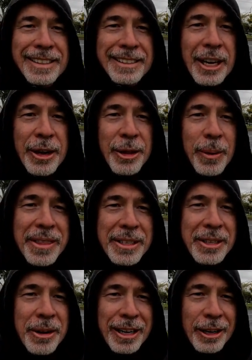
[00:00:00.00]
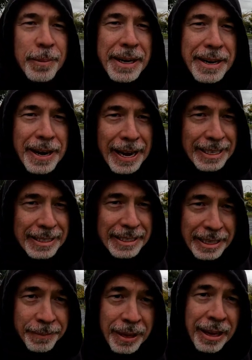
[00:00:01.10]
So the weather's turned a little bit
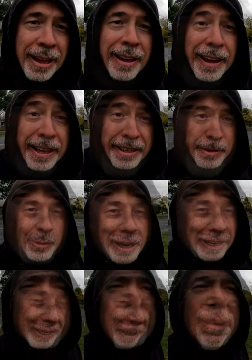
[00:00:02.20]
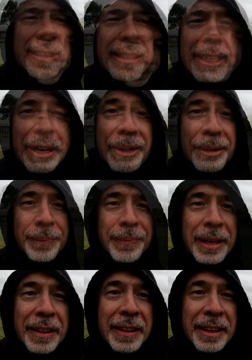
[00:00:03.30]
nasty. It is raining, so
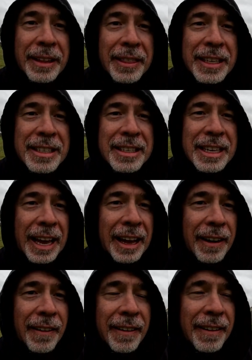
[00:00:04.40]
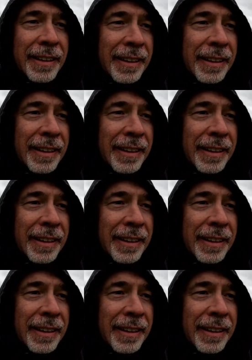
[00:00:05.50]
this is our